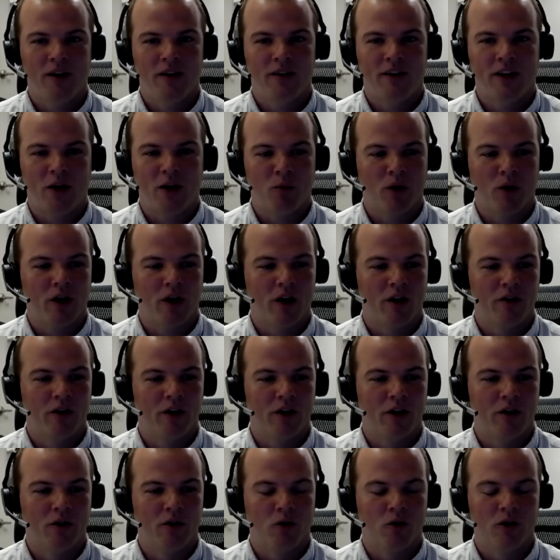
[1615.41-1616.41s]

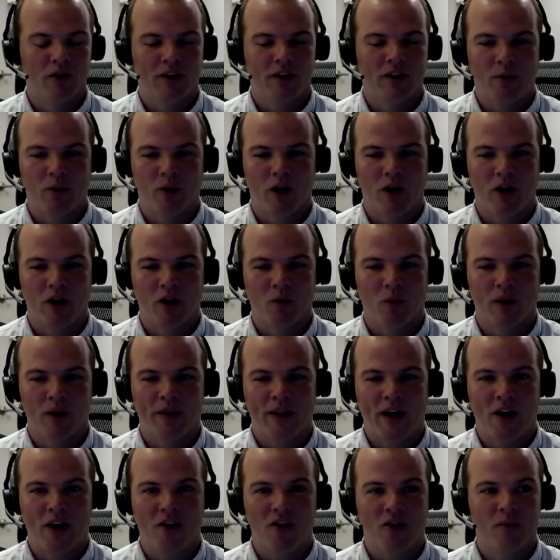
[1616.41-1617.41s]
10100 or 10100
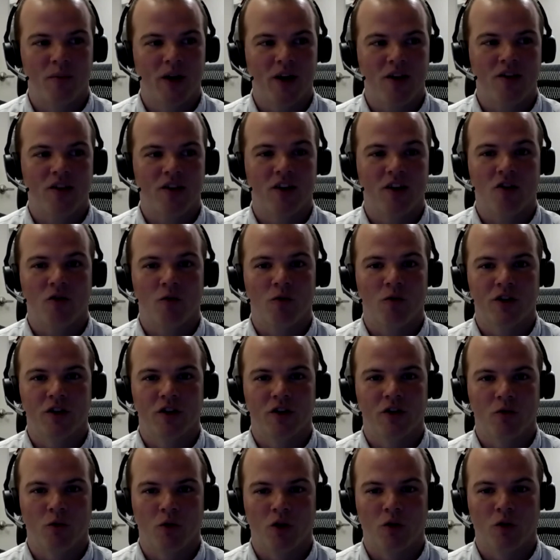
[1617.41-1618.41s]
1000 base T
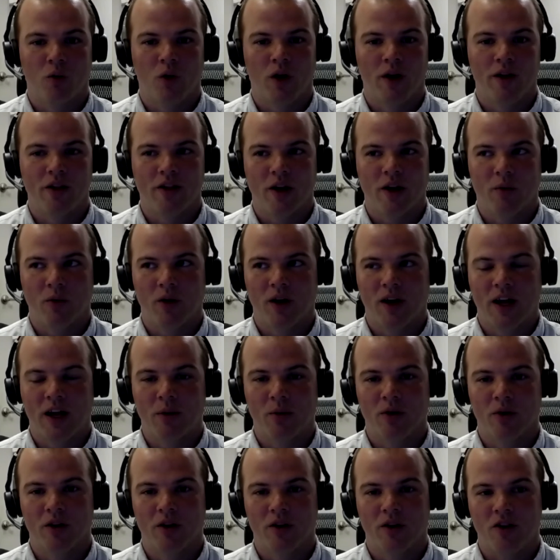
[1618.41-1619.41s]
switches were the ones that were
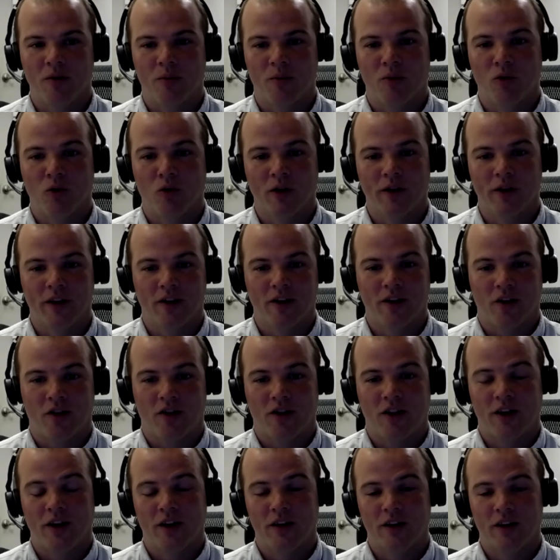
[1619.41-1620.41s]
able to support these
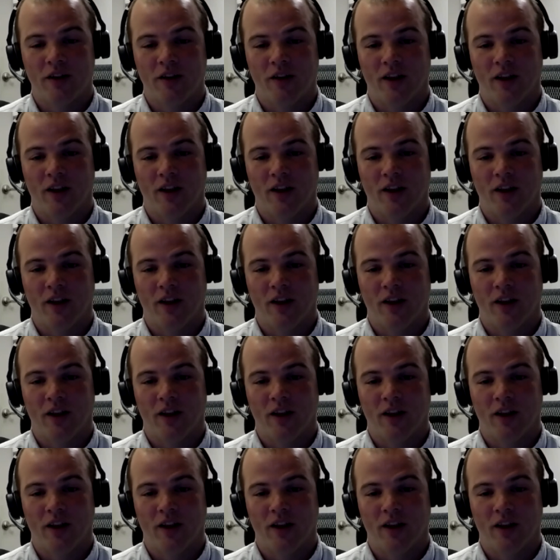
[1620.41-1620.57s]
extended